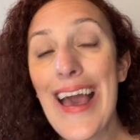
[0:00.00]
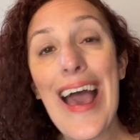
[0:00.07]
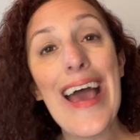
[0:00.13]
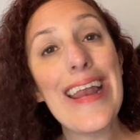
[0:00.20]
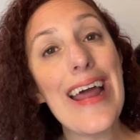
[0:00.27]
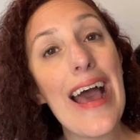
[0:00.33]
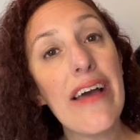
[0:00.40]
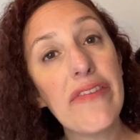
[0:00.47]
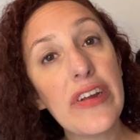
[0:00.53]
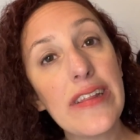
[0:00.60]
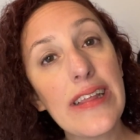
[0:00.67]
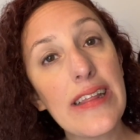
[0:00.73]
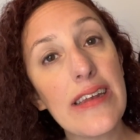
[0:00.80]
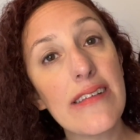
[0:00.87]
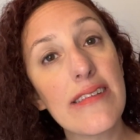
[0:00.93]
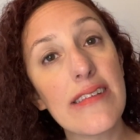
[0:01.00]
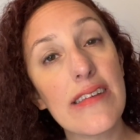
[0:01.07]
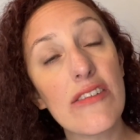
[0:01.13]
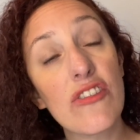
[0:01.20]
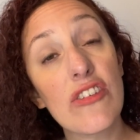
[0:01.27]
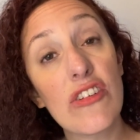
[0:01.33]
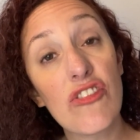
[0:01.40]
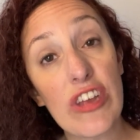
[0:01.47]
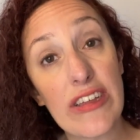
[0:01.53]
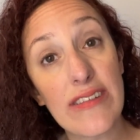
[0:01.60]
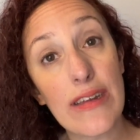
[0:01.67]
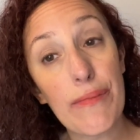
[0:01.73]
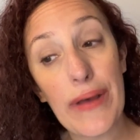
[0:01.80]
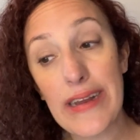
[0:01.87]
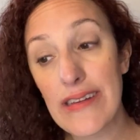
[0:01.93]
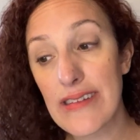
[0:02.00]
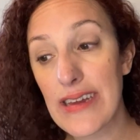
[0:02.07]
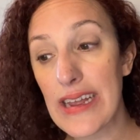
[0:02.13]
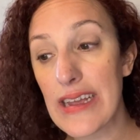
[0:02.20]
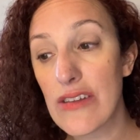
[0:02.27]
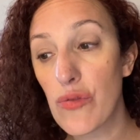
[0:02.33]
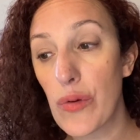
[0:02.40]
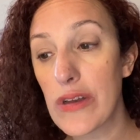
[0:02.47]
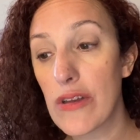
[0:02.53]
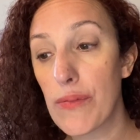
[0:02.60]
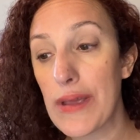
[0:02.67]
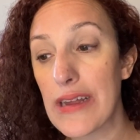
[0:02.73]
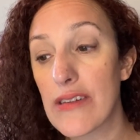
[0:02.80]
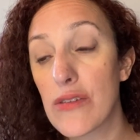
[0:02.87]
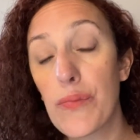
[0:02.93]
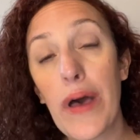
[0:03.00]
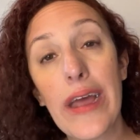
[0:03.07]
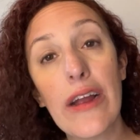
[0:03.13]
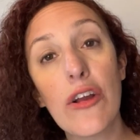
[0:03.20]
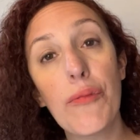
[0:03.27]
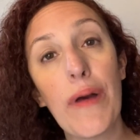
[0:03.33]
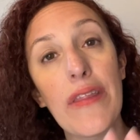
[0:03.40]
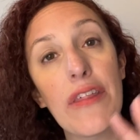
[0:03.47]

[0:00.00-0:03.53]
and everything that is suggested by Disney is going to be inspired by the